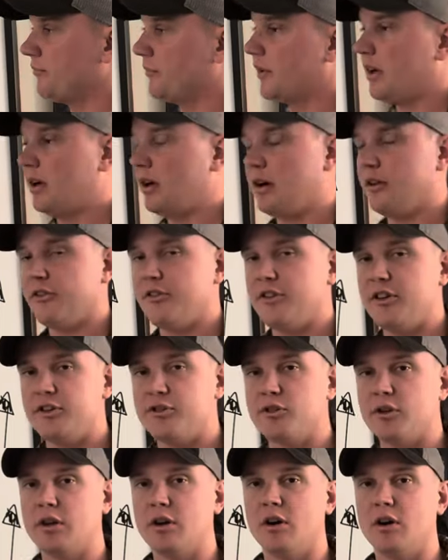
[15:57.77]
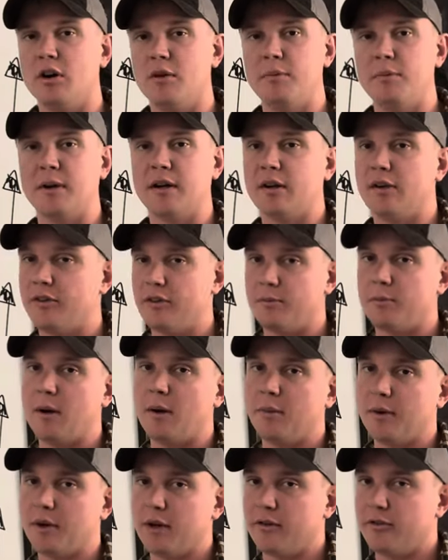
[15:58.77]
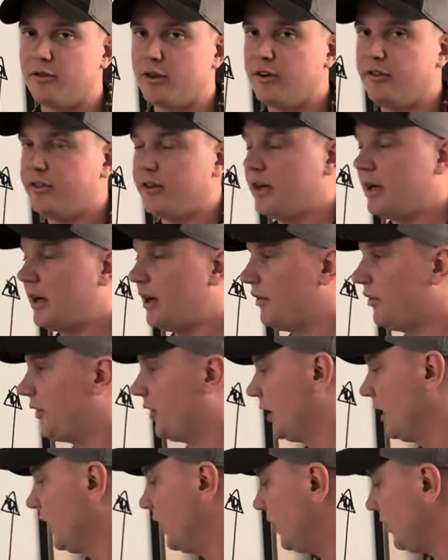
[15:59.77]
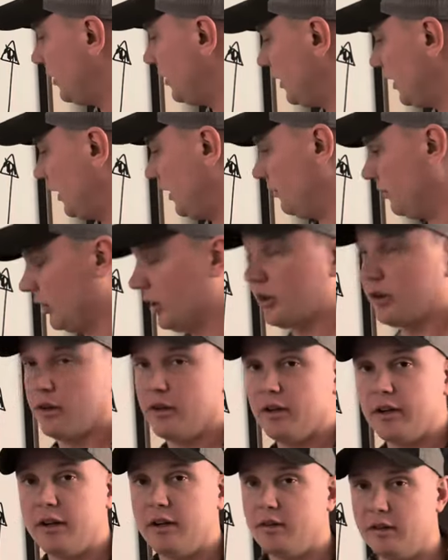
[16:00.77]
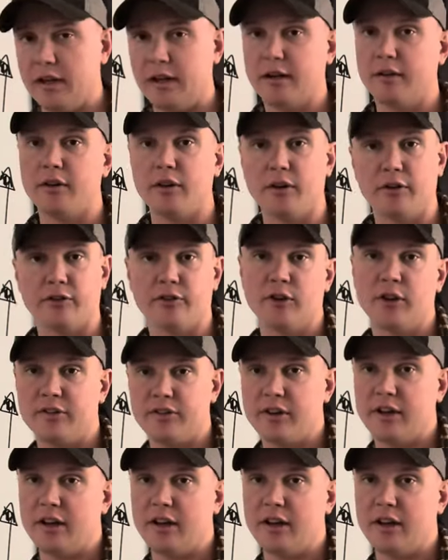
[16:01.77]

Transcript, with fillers: uh, on sentry guard because they're probably going to freeze to death. Uh, literally, like they'll freeze to